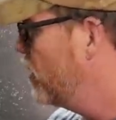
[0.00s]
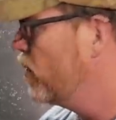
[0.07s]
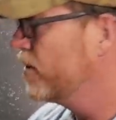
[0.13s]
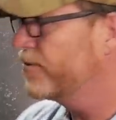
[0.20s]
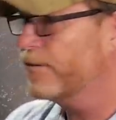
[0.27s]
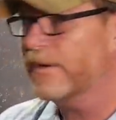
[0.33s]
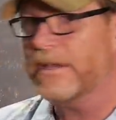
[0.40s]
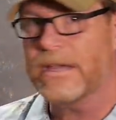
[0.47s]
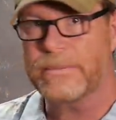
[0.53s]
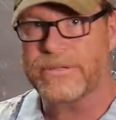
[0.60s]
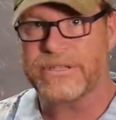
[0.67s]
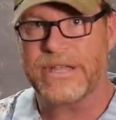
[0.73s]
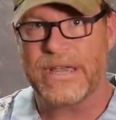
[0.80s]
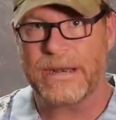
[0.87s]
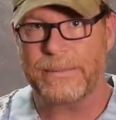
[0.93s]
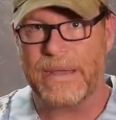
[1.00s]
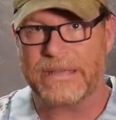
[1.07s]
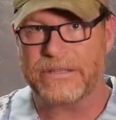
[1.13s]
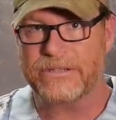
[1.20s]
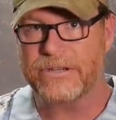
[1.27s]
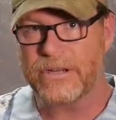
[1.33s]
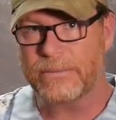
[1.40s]
was really upset
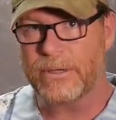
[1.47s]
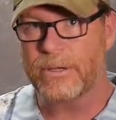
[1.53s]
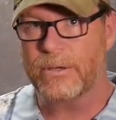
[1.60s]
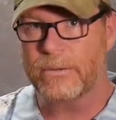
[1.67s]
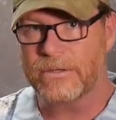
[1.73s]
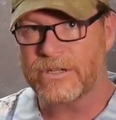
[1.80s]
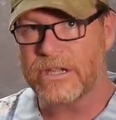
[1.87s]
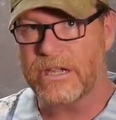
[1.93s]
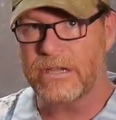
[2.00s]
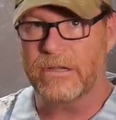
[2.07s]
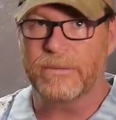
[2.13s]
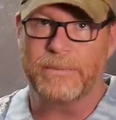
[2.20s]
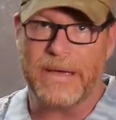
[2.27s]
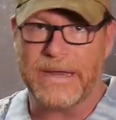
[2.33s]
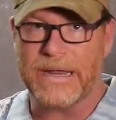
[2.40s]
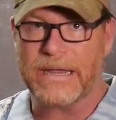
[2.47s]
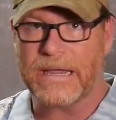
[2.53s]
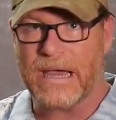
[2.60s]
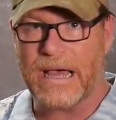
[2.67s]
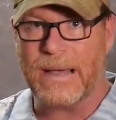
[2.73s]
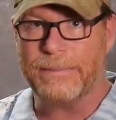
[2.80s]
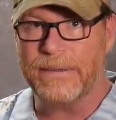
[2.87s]
about the gentleman who was killed by that
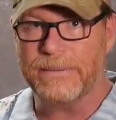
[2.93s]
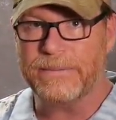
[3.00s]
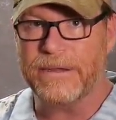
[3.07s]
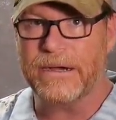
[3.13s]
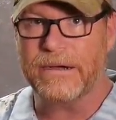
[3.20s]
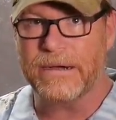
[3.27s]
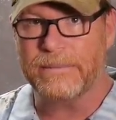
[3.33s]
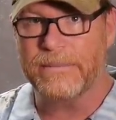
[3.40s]
cop up there in